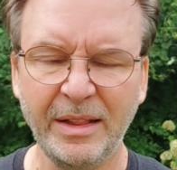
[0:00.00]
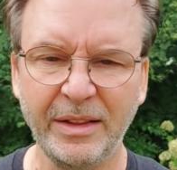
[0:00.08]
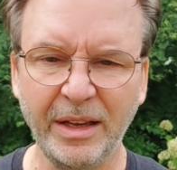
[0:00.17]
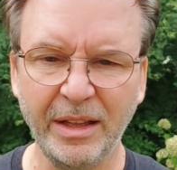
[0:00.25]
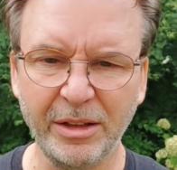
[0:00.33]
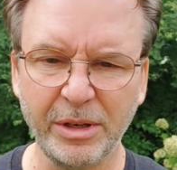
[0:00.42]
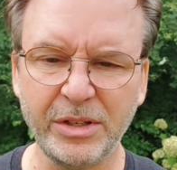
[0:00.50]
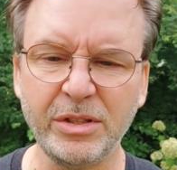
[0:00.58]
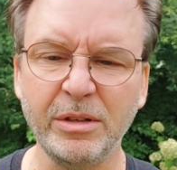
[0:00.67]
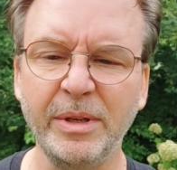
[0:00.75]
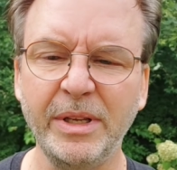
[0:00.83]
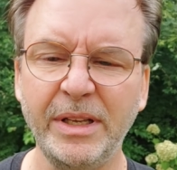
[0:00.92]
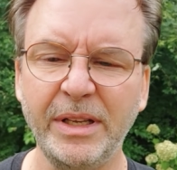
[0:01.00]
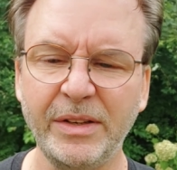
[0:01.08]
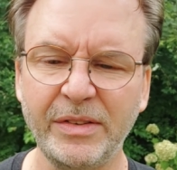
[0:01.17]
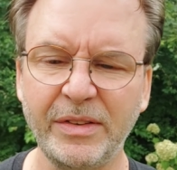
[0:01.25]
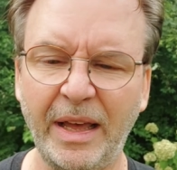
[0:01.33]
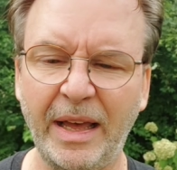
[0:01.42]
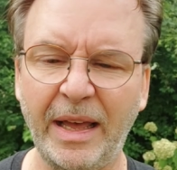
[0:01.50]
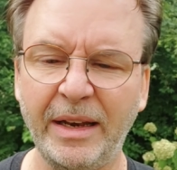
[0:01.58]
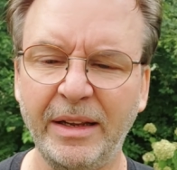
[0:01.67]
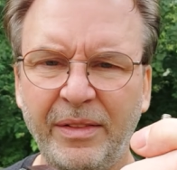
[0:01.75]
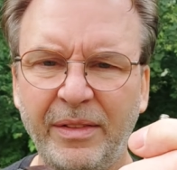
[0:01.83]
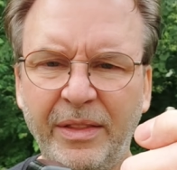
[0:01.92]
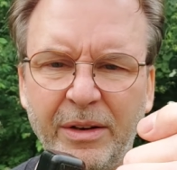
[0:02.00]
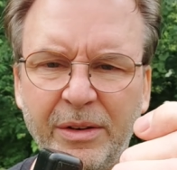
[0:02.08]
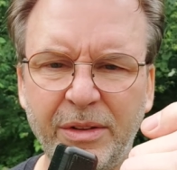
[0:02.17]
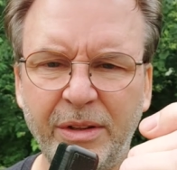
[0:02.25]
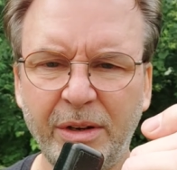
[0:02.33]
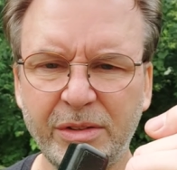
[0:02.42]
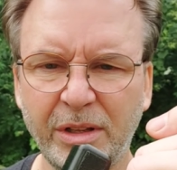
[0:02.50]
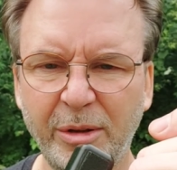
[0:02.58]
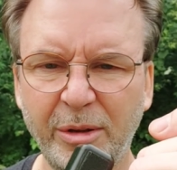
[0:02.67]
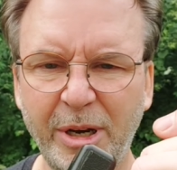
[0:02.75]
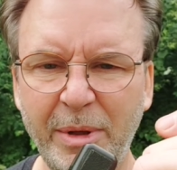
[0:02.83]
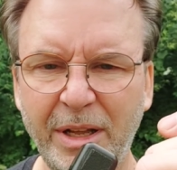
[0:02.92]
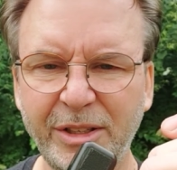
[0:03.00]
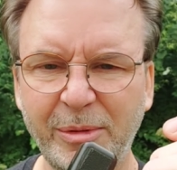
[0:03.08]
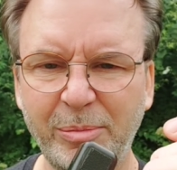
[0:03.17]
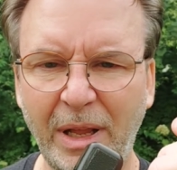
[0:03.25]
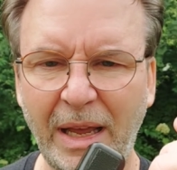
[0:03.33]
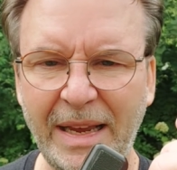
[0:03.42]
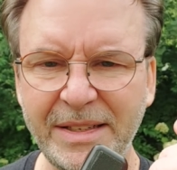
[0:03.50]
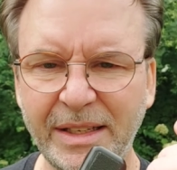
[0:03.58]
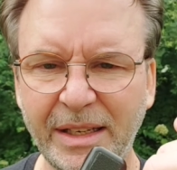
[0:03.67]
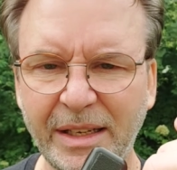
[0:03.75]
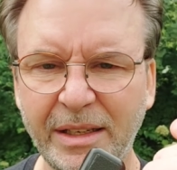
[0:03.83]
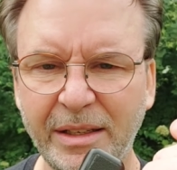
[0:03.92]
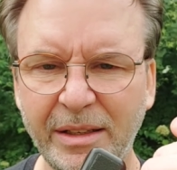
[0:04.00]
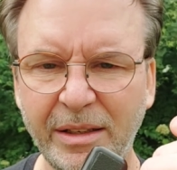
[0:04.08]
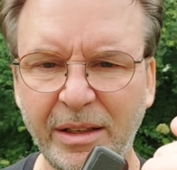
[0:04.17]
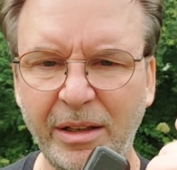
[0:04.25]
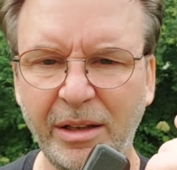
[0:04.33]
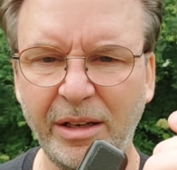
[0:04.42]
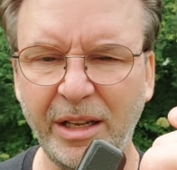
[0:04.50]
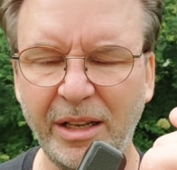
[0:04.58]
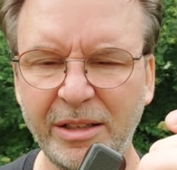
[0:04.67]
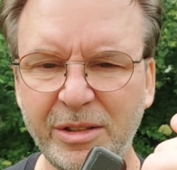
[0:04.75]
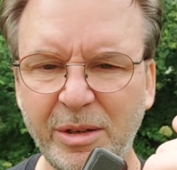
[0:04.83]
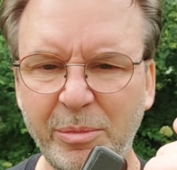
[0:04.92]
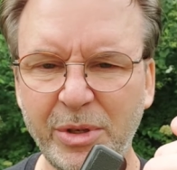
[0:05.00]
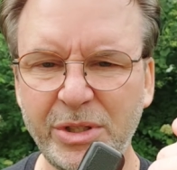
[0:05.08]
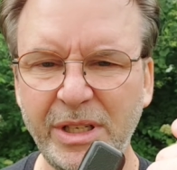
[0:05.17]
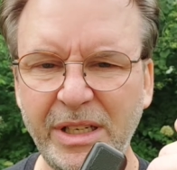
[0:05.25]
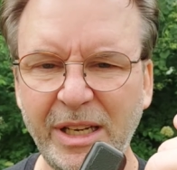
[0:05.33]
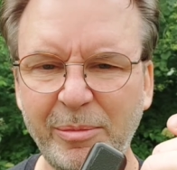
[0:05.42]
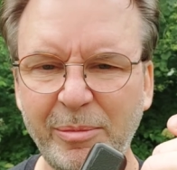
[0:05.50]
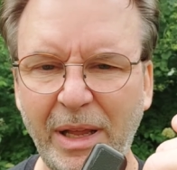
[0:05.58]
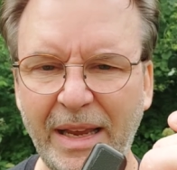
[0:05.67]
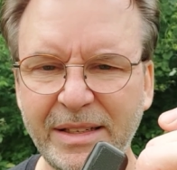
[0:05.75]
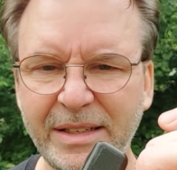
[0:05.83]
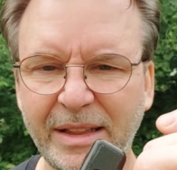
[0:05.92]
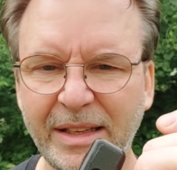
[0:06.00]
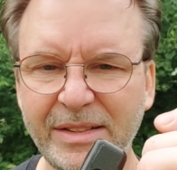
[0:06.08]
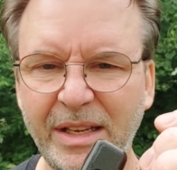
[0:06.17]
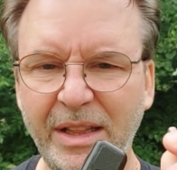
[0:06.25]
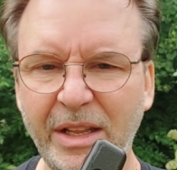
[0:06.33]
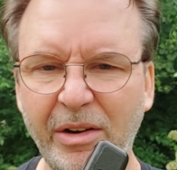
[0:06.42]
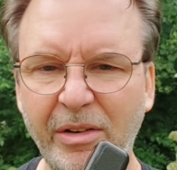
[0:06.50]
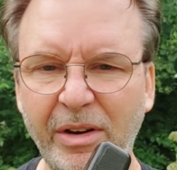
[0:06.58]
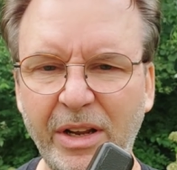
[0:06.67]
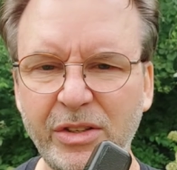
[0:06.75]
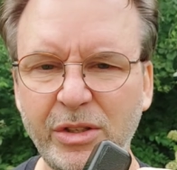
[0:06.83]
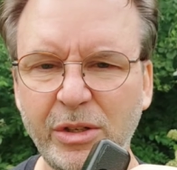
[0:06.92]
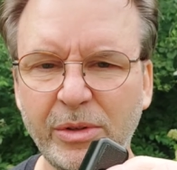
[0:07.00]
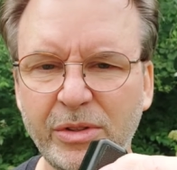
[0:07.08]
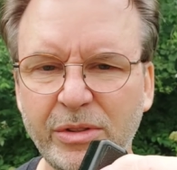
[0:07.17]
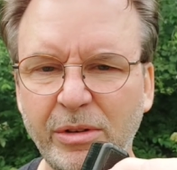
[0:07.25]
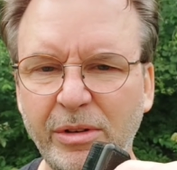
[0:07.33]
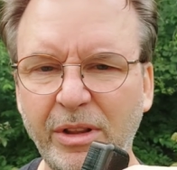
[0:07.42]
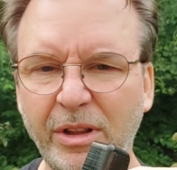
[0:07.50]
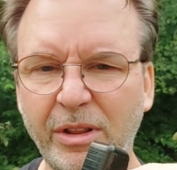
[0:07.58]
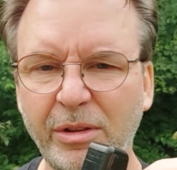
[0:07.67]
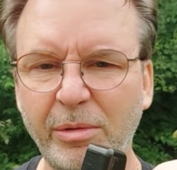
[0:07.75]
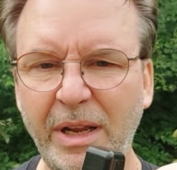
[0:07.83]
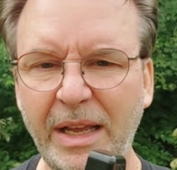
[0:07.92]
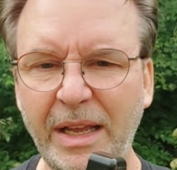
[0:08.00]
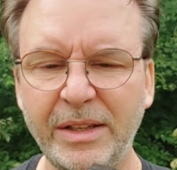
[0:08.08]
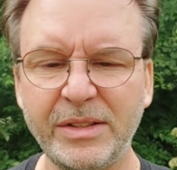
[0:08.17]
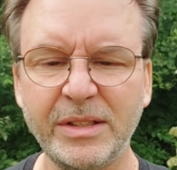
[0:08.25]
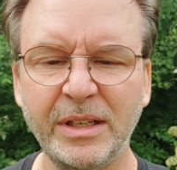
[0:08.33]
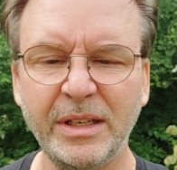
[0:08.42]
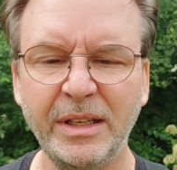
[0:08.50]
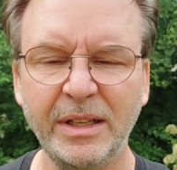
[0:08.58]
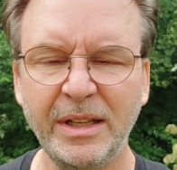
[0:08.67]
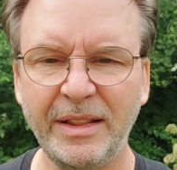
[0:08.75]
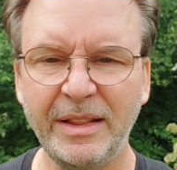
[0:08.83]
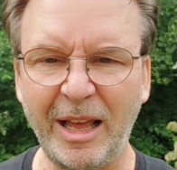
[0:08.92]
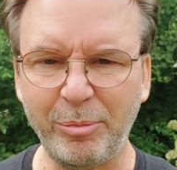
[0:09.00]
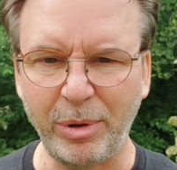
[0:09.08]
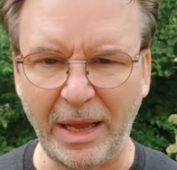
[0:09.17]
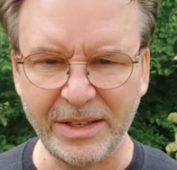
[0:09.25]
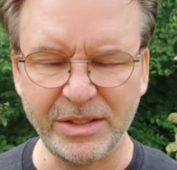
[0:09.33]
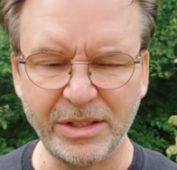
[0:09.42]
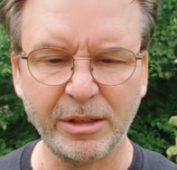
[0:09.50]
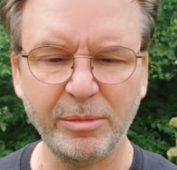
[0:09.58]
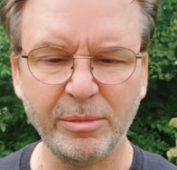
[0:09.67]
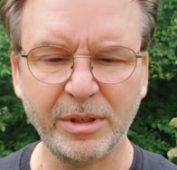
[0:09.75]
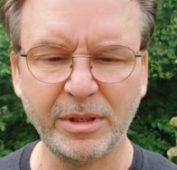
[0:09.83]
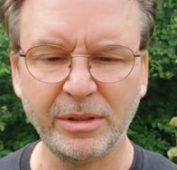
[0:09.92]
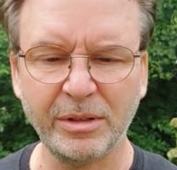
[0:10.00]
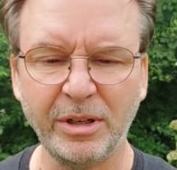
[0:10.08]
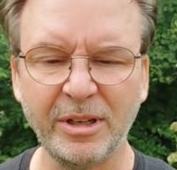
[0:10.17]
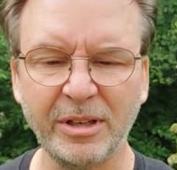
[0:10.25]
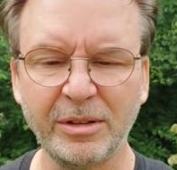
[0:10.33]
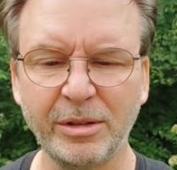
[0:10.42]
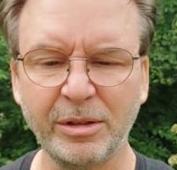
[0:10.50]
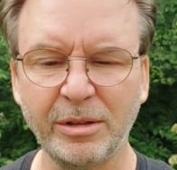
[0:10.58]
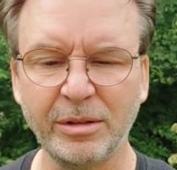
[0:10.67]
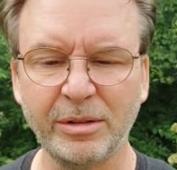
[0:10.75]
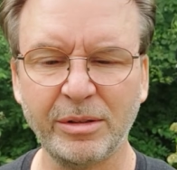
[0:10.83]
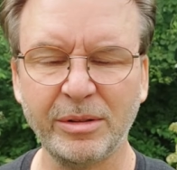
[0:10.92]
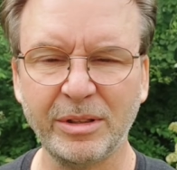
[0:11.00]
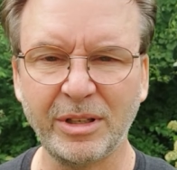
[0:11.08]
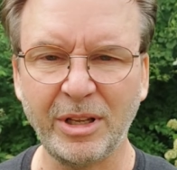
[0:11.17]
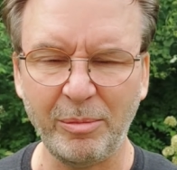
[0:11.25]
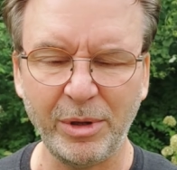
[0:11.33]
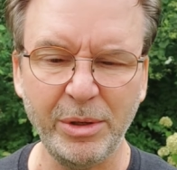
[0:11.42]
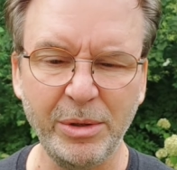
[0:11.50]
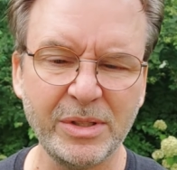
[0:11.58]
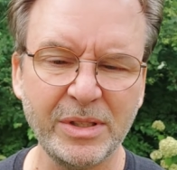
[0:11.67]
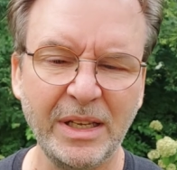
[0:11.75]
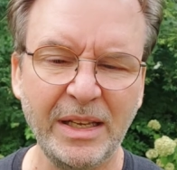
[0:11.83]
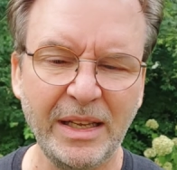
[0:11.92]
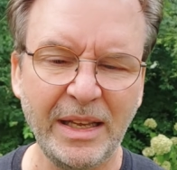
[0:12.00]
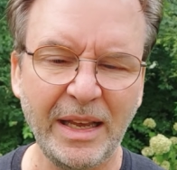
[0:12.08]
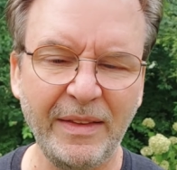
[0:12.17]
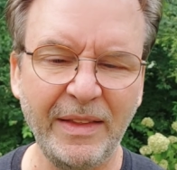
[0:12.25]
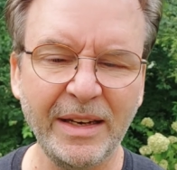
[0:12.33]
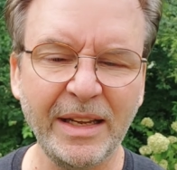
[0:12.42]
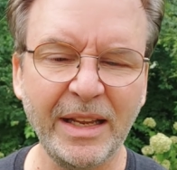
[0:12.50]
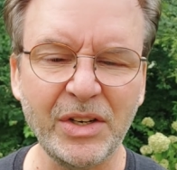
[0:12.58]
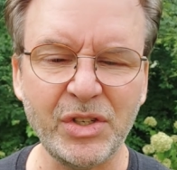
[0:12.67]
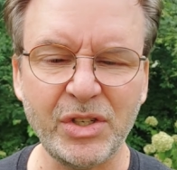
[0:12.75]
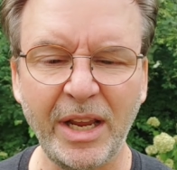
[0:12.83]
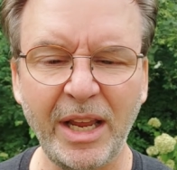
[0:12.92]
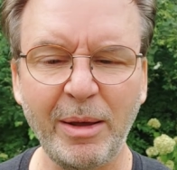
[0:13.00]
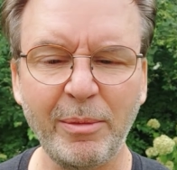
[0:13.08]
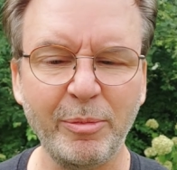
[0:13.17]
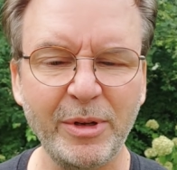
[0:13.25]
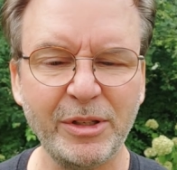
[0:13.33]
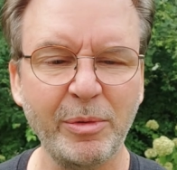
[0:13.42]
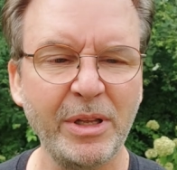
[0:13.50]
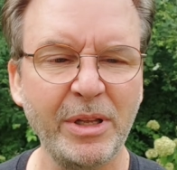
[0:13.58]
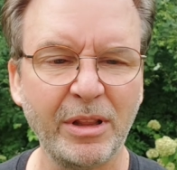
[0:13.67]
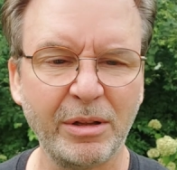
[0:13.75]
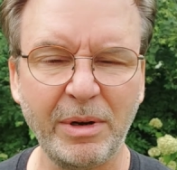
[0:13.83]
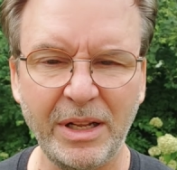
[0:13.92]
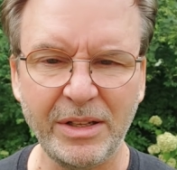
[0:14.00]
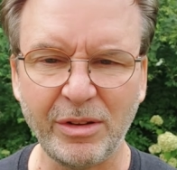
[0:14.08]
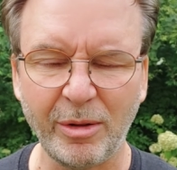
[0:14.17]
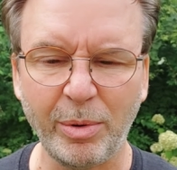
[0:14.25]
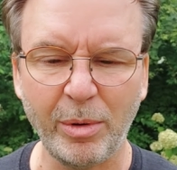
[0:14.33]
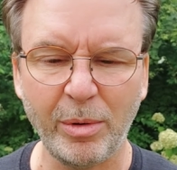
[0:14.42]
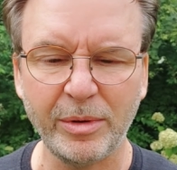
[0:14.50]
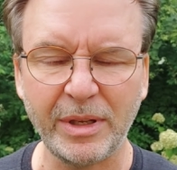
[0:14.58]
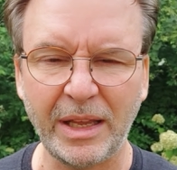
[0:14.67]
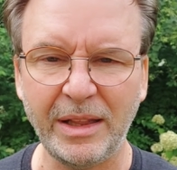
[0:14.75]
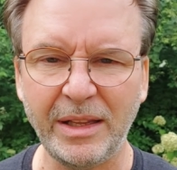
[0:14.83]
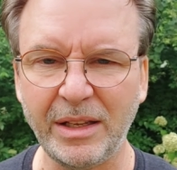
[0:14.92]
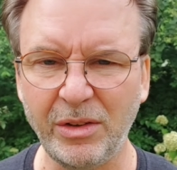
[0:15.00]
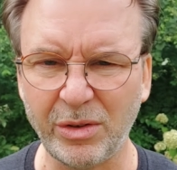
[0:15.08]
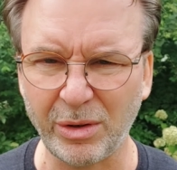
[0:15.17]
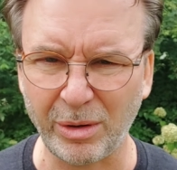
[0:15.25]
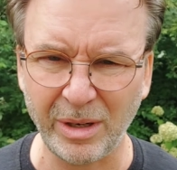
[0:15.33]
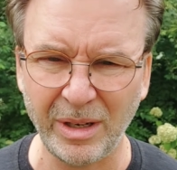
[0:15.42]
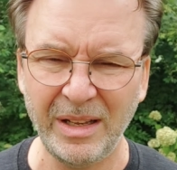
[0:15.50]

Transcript: The other issue is that there's a little bit of melted plastic and some machining plastic that's in there, and as you inserted the threads, that plastic could come loose and then get jammed between the threads of the bolt and the insert.